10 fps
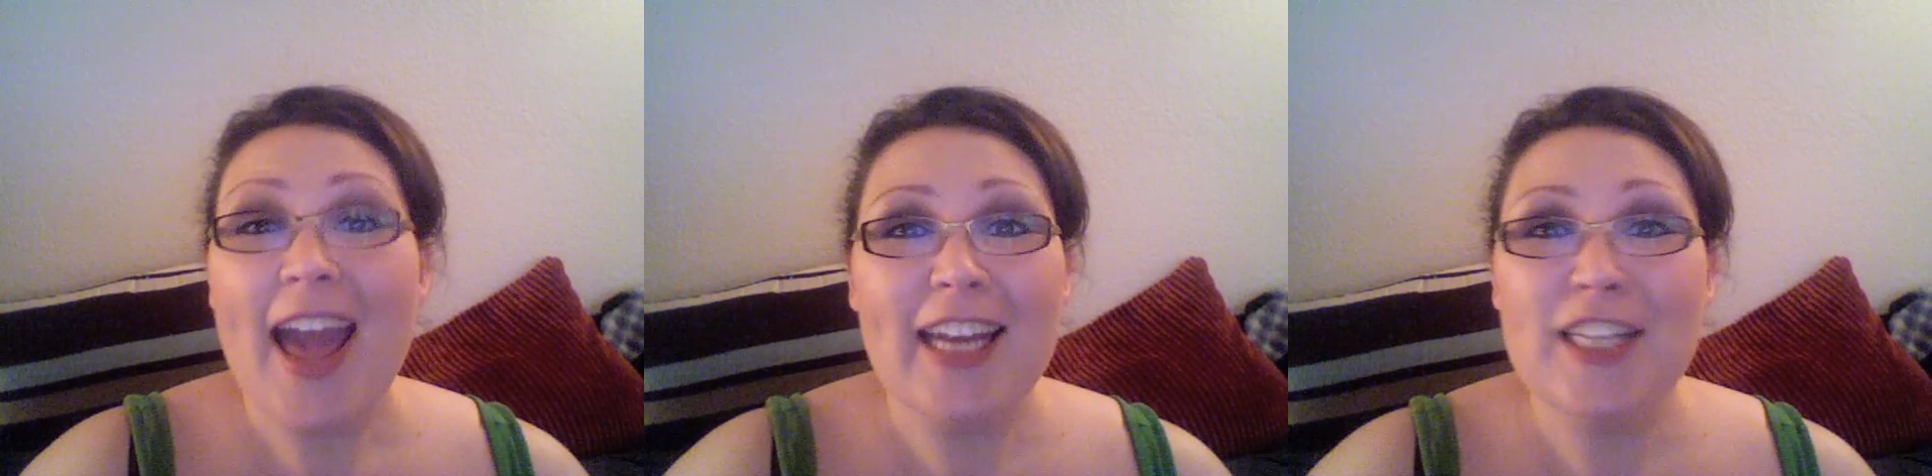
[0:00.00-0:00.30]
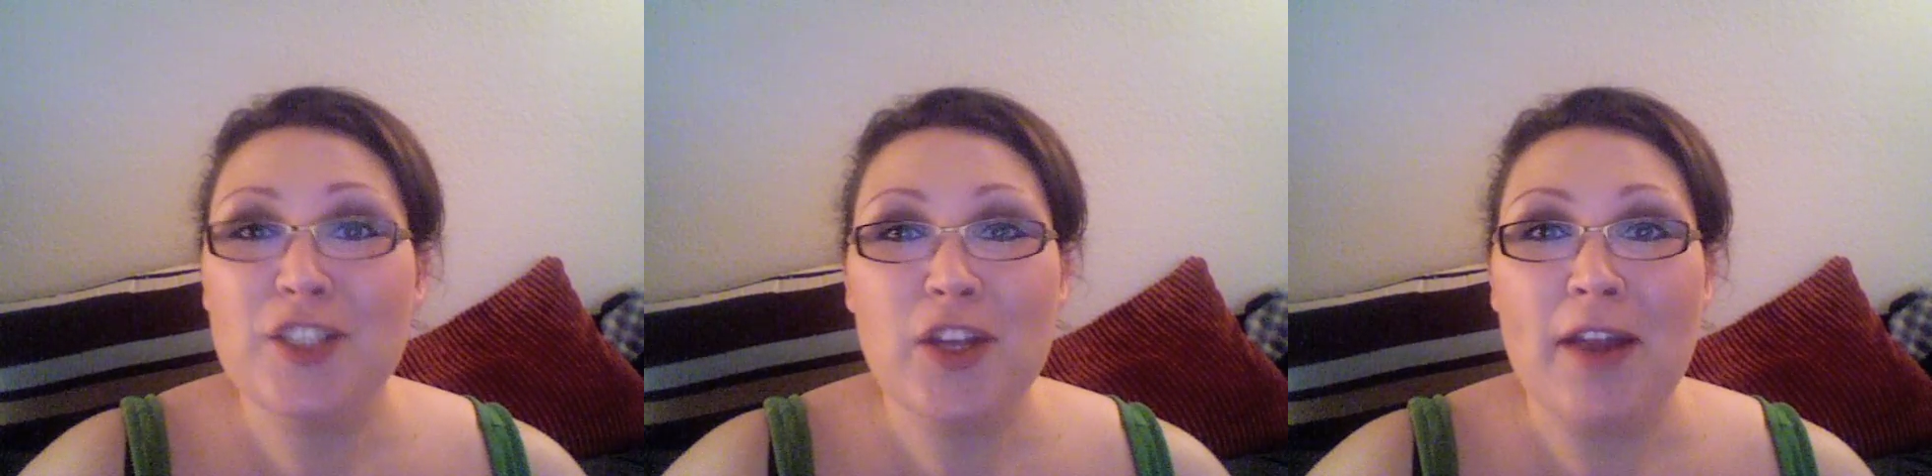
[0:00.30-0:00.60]

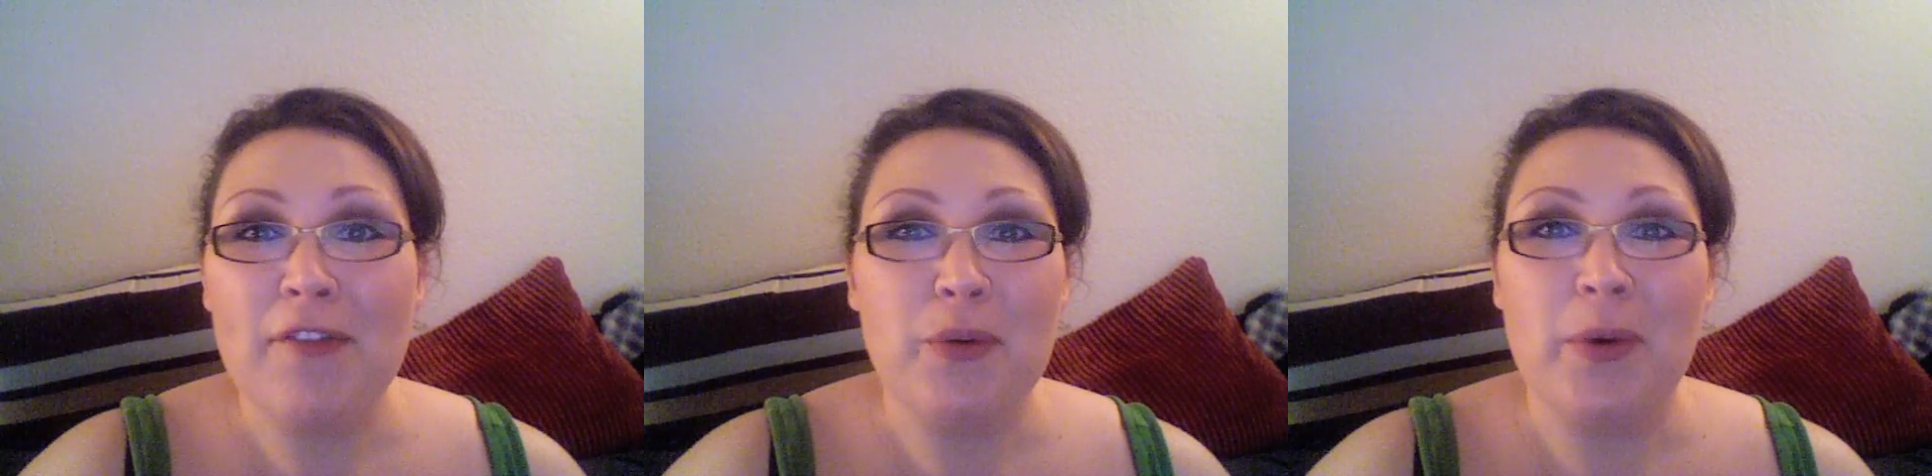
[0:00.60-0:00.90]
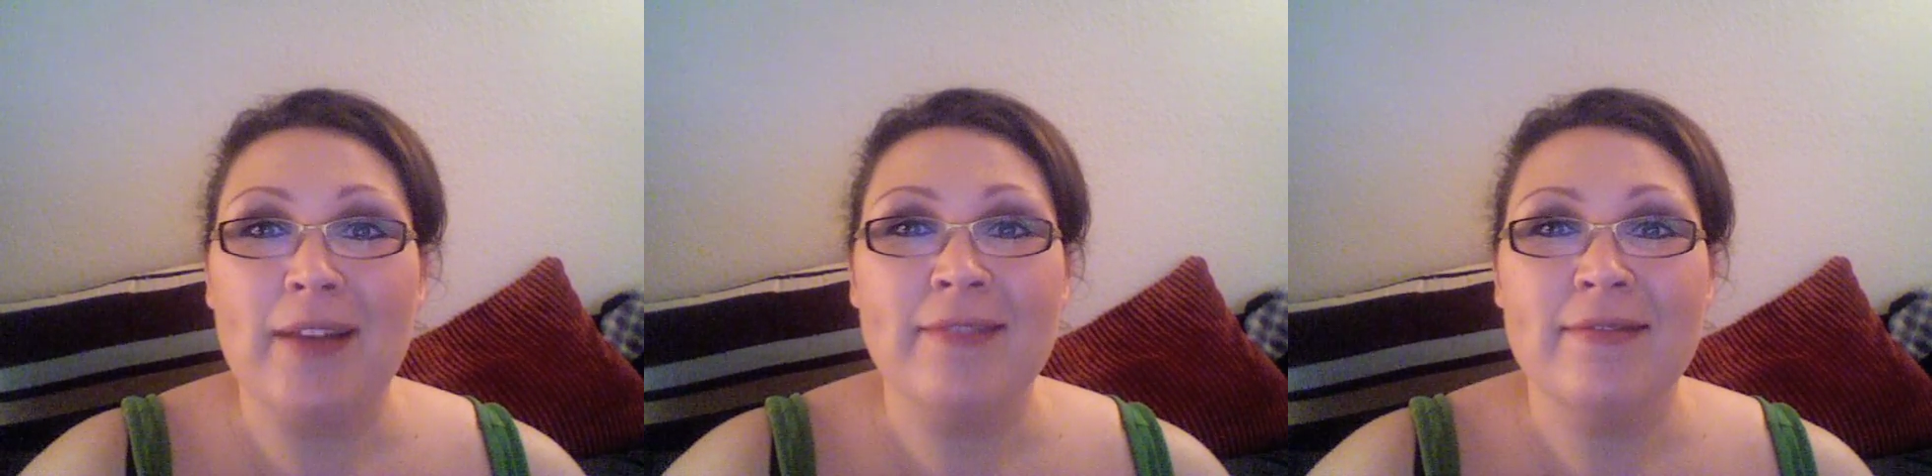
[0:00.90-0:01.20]
And it's not
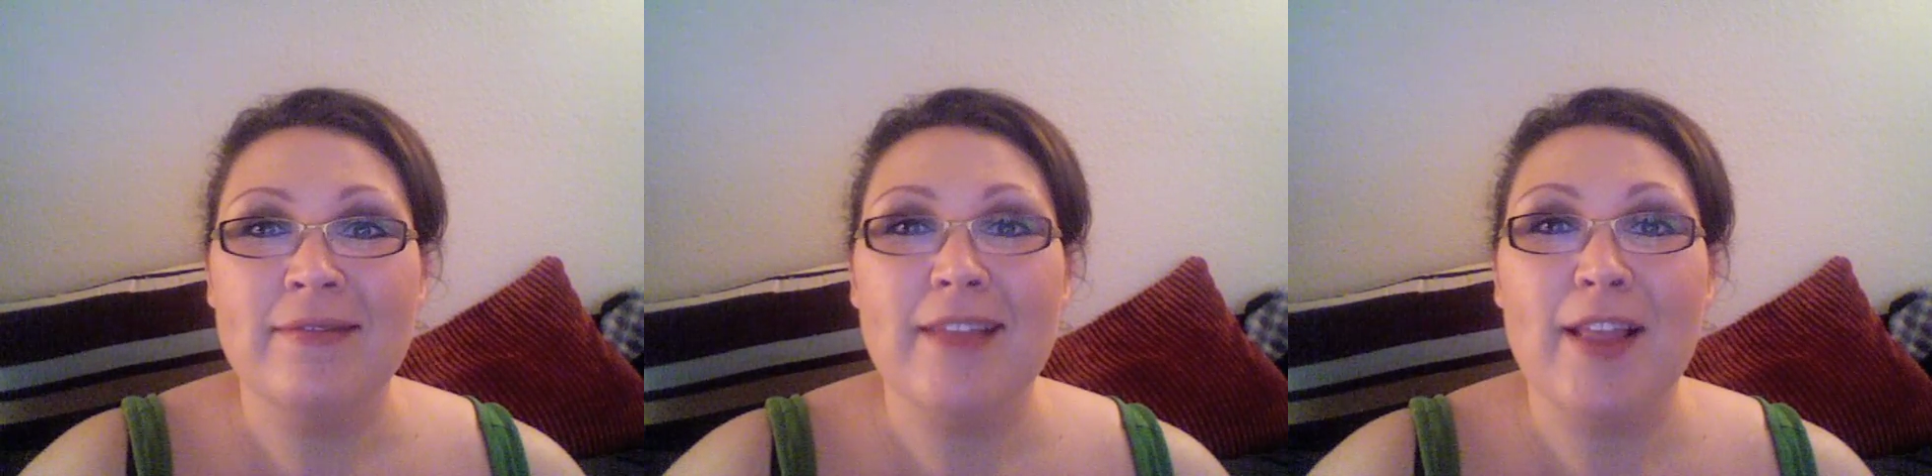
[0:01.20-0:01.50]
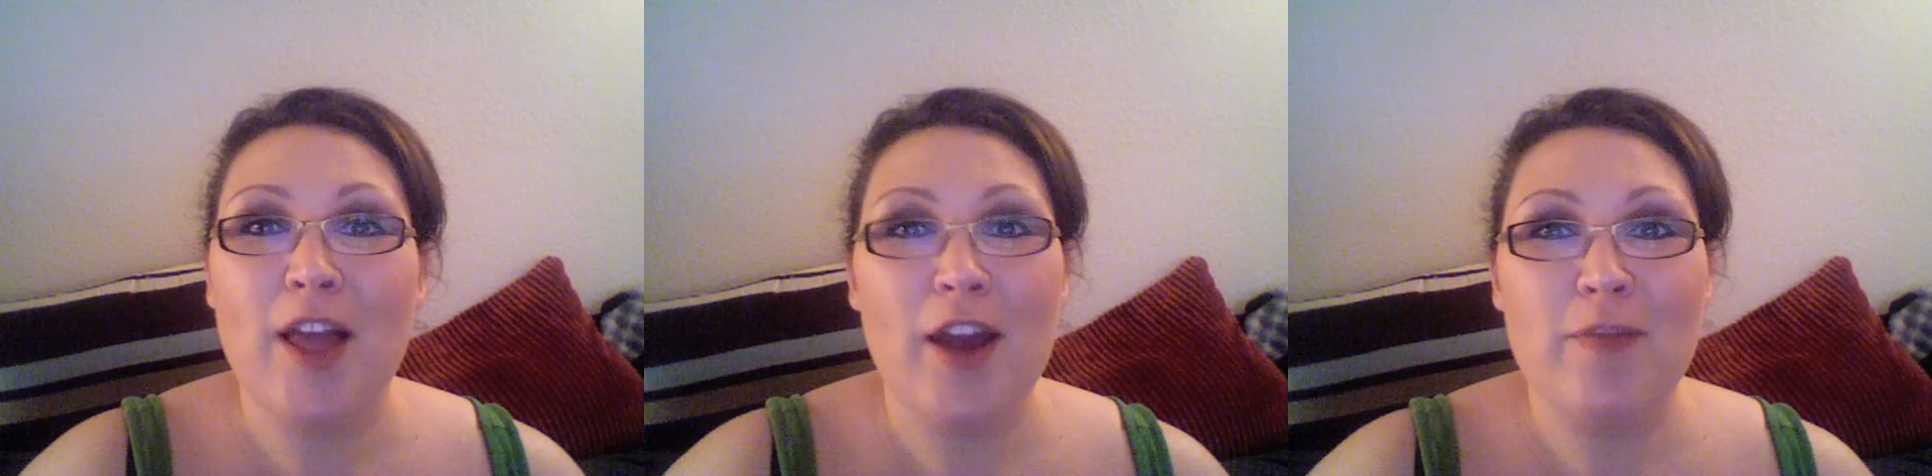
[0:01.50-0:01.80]
everyone.
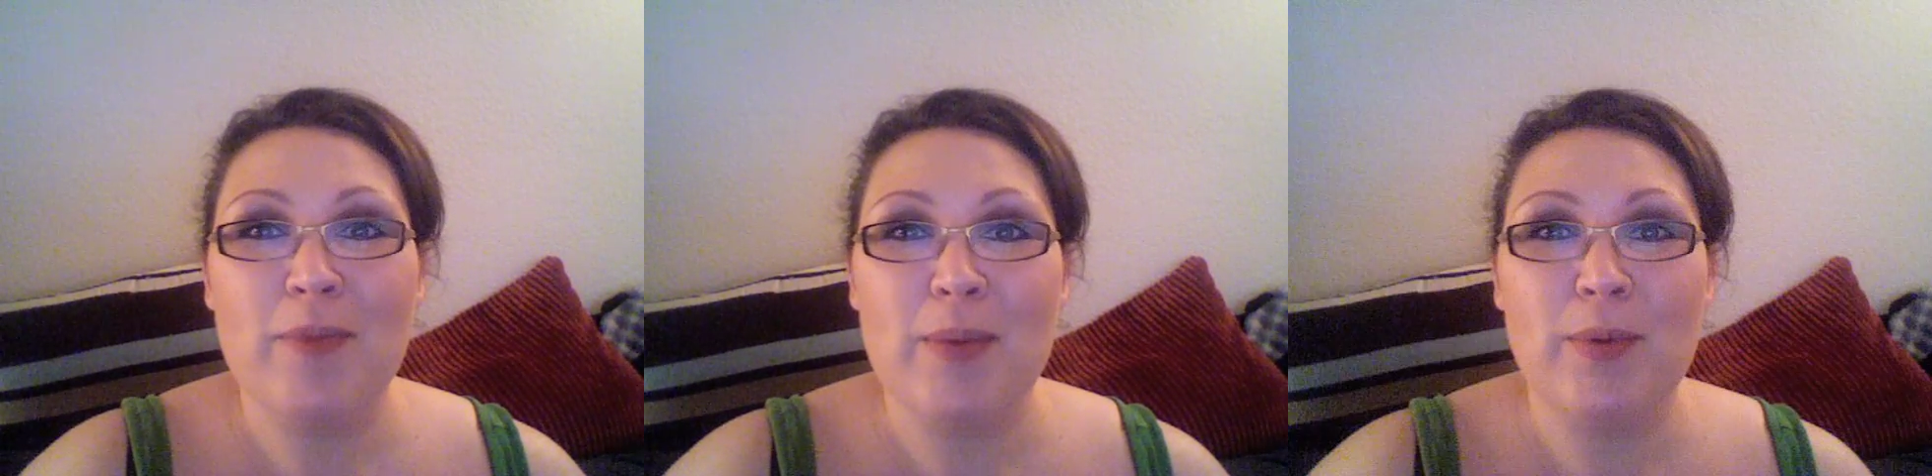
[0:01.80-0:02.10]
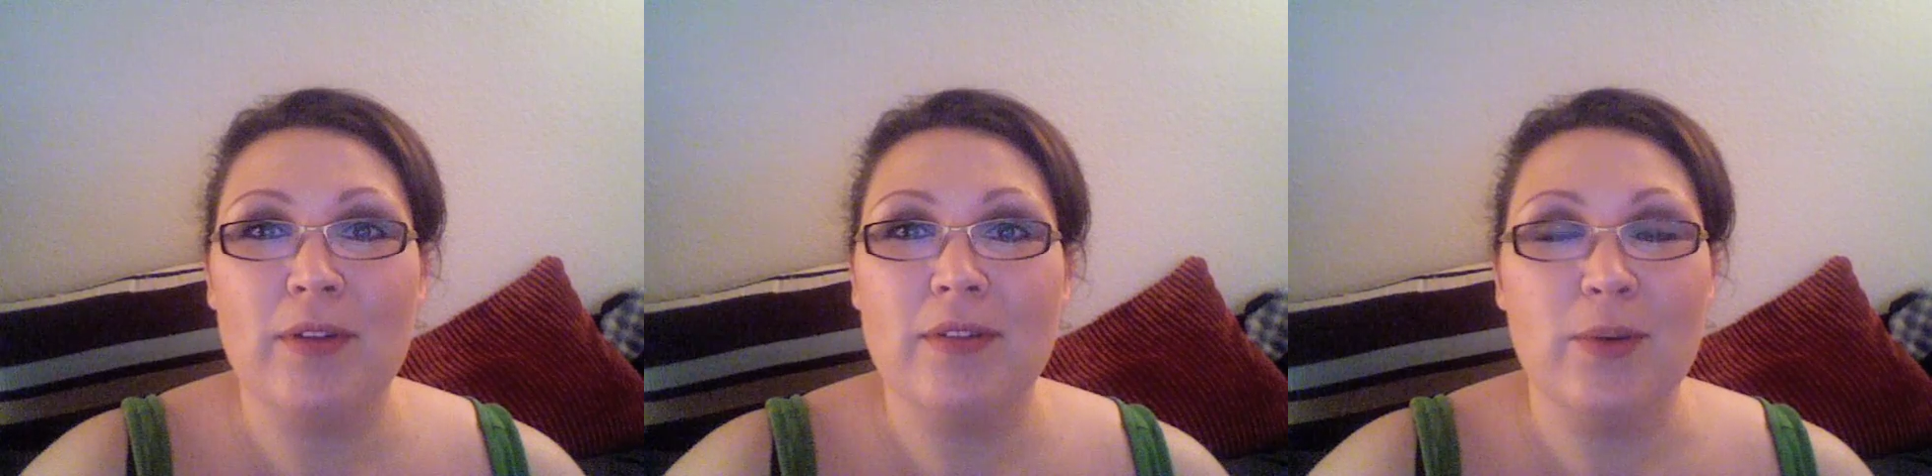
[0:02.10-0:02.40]
A lot of people